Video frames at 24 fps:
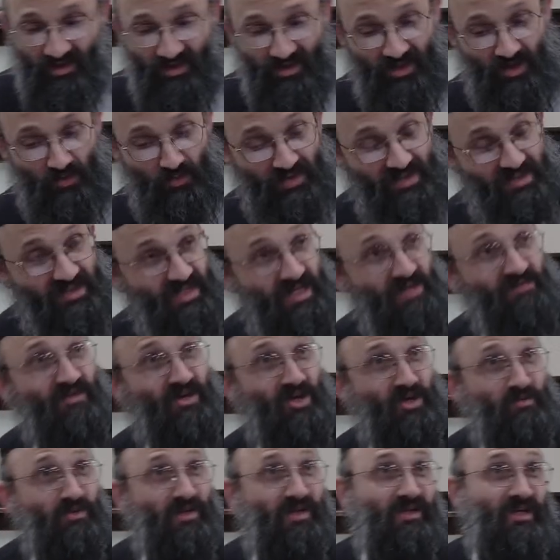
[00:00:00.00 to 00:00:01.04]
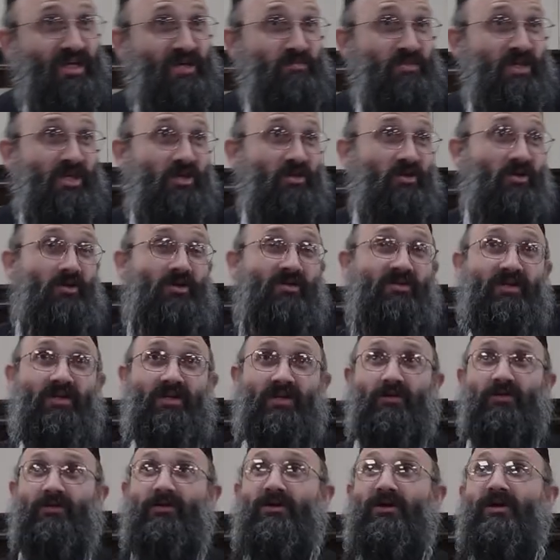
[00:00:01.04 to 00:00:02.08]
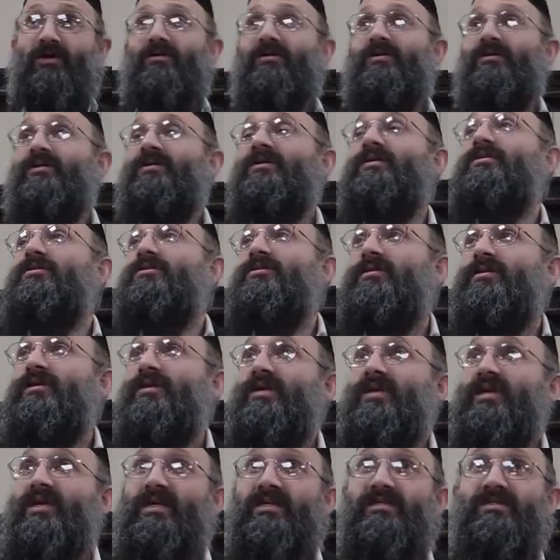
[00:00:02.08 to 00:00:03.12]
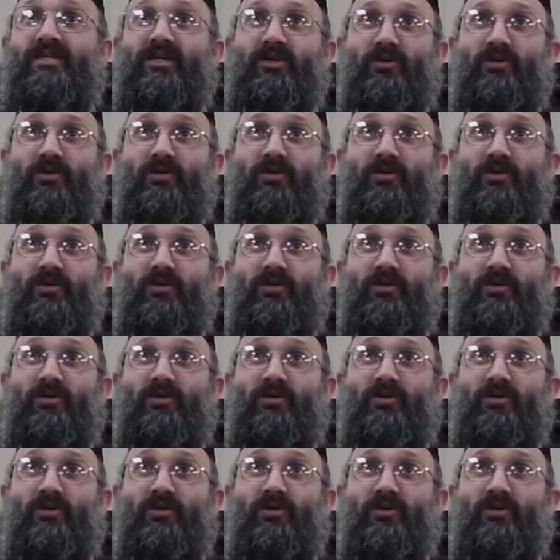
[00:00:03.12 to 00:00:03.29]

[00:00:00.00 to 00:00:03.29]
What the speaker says: It would seem Vayomer Elokim yihi or is the